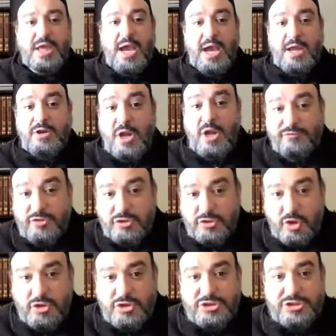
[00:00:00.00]
And you have to
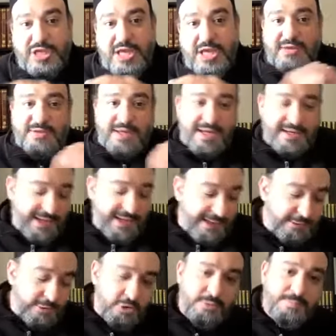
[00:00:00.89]
start saying that
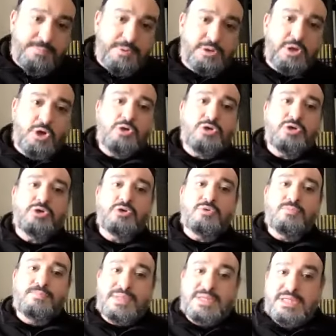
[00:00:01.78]
and look below
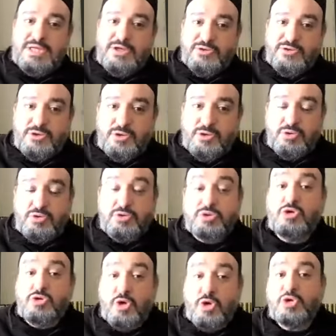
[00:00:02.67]
you, beneath you,
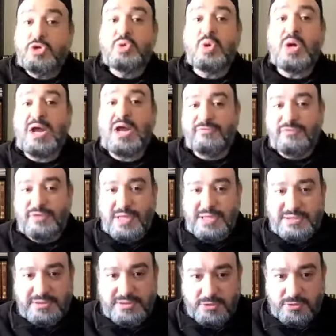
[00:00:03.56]
to those who have
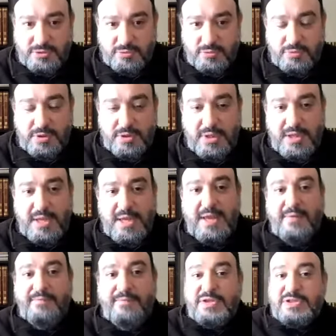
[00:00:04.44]
less than you.
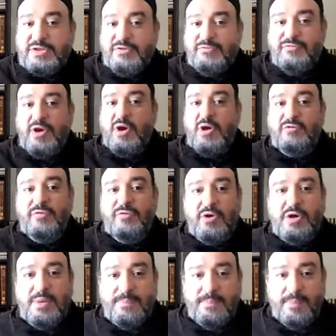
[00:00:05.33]
That's a very,
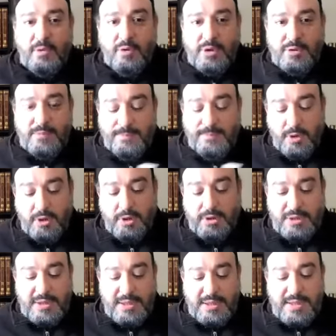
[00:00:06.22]
very important
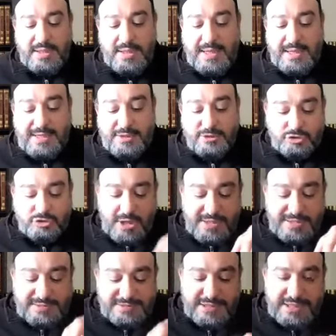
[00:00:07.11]
part in
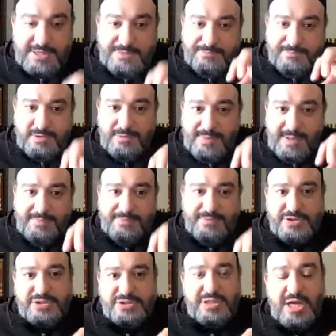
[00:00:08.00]
trying to implement
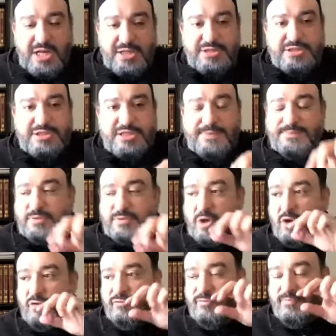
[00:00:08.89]
this concept
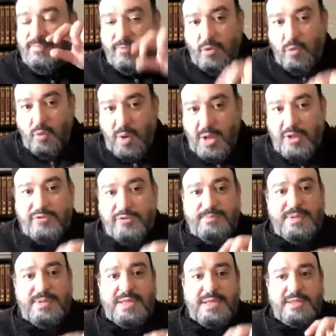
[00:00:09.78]
of
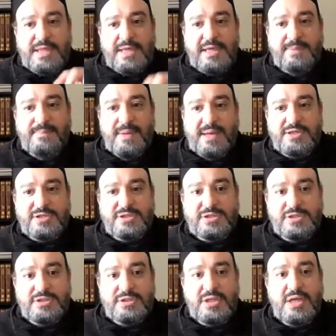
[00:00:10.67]
wealth being like a
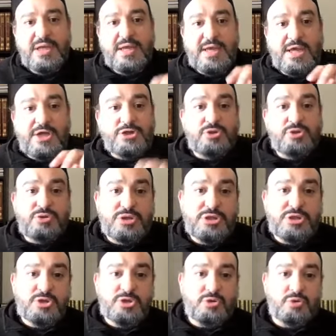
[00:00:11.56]
medicine is you
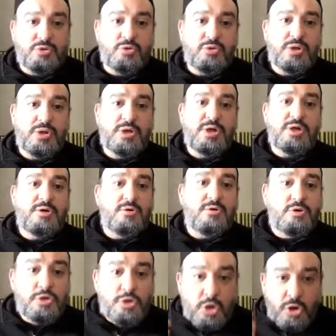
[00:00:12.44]
need to
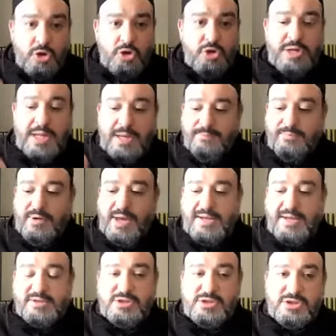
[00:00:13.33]
learn and
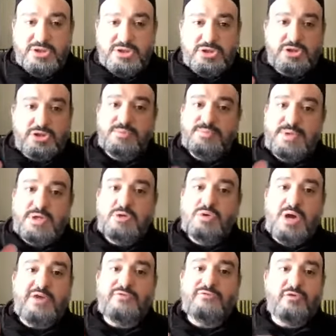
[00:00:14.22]
practice to be
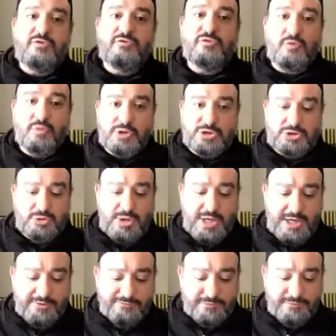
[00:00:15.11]
grateful for what you
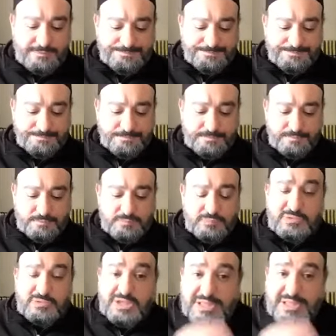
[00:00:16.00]
have.
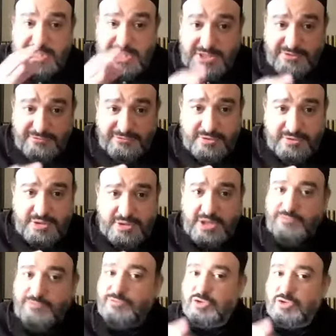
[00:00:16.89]
Even
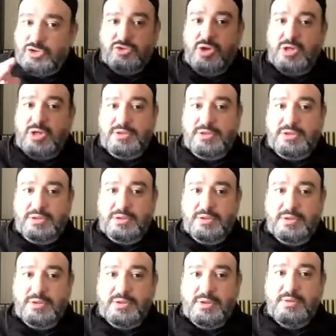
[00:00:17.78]
if you're struggling,
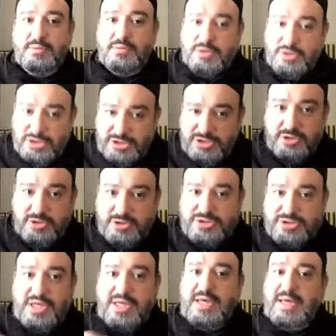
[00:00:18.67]
still
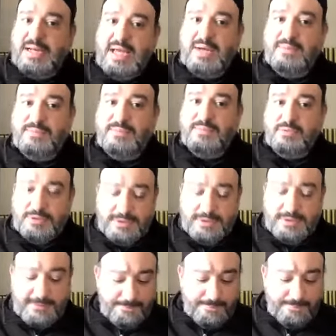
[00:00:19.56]
say
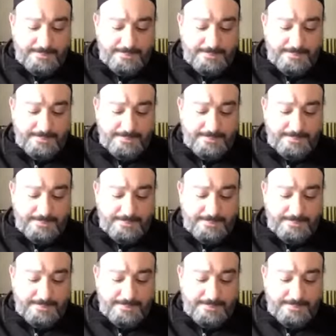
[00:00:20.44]
Alhamdulillah.